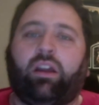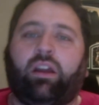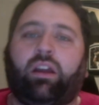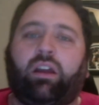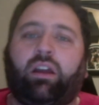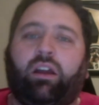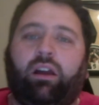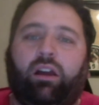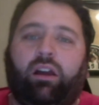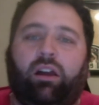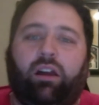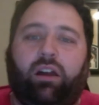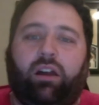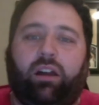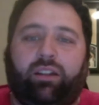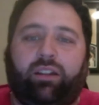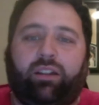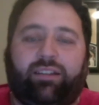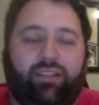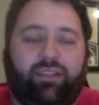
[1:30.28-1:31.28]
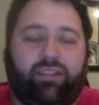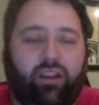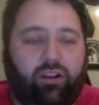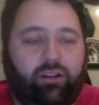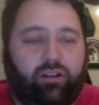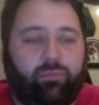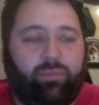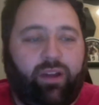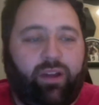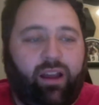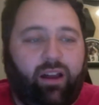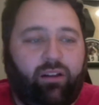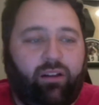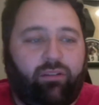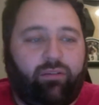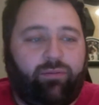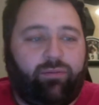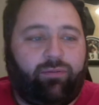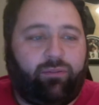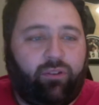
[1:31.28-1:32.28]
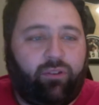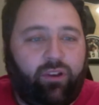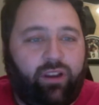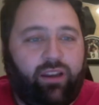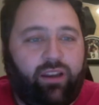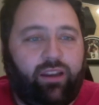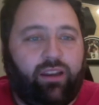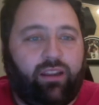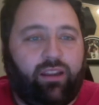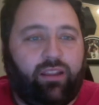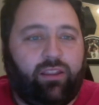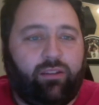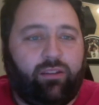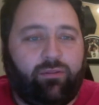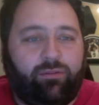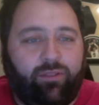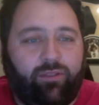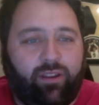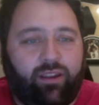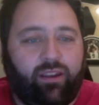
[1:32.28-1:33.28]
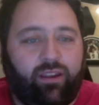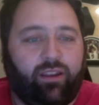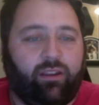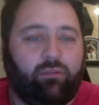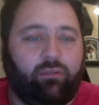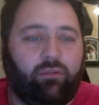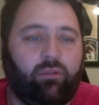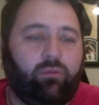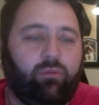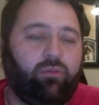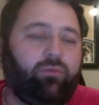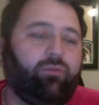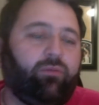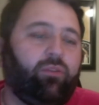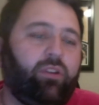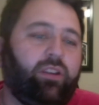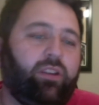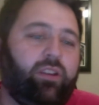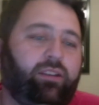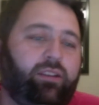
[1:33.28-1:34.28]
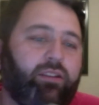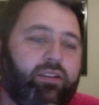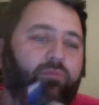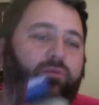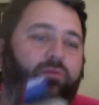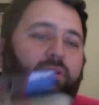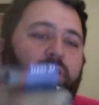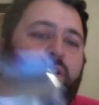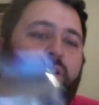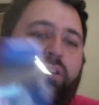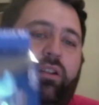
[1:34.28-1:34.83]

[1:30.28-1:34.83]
Let's talk about Free the Fig and what we're freeing this week.